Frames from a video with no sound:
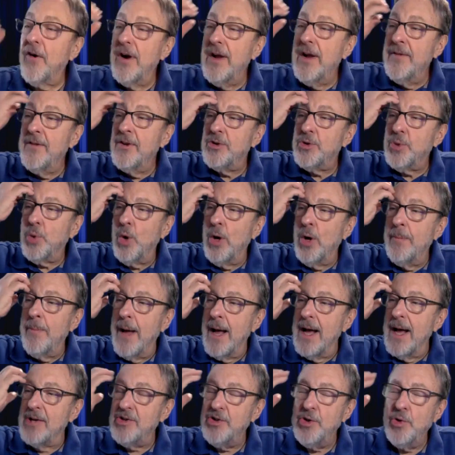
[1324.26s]
in the toy
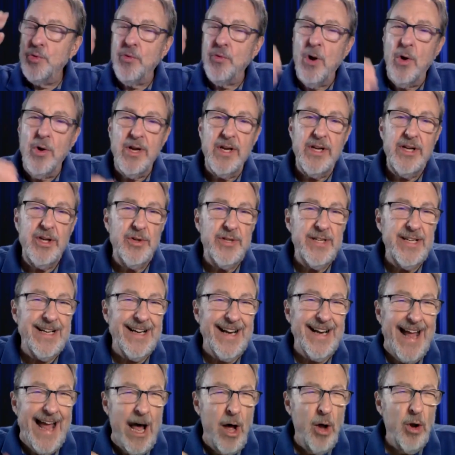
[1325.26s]
box, you wrote it. You did
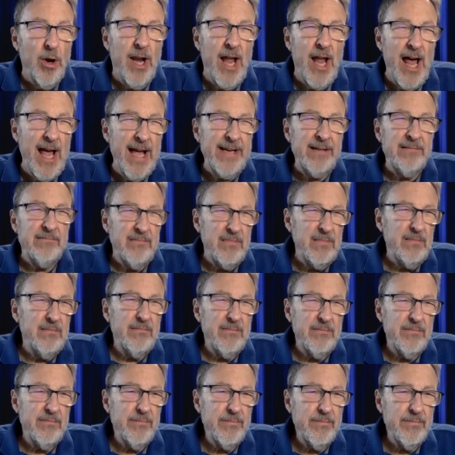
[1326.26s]
an outline,
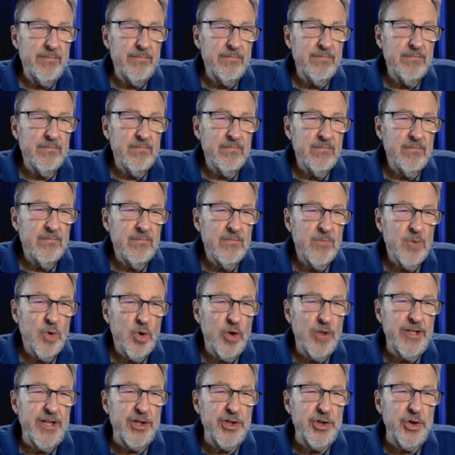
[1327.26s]

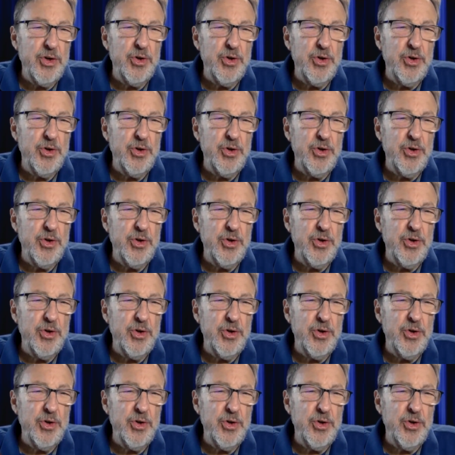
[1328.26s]
or did you?